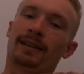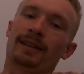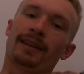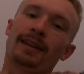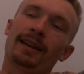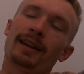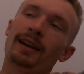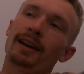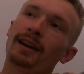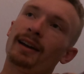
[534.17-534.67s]

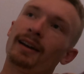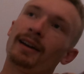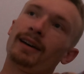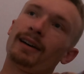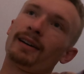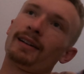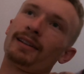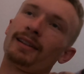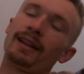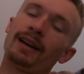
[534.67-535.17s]

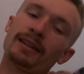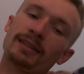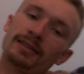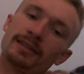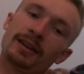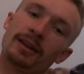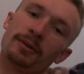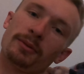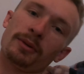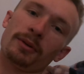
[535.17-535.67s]
yeah, last
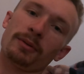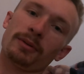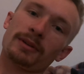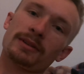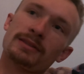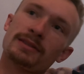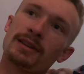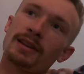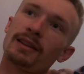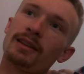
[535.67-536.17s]
night we
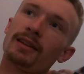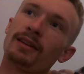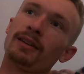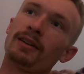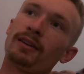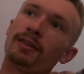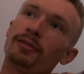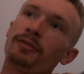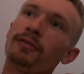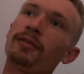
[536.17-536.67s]
went to
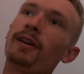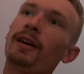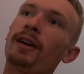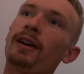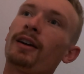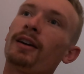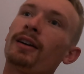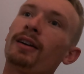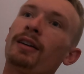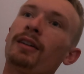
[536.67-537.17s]
the
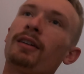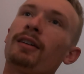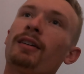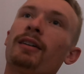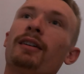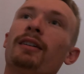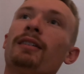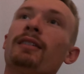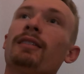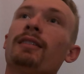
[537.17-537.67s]
fair
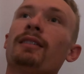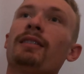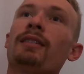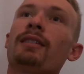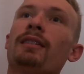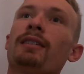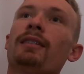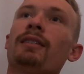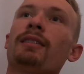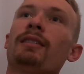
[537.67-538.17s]

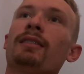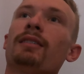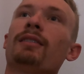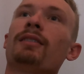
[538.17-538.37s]
and uh,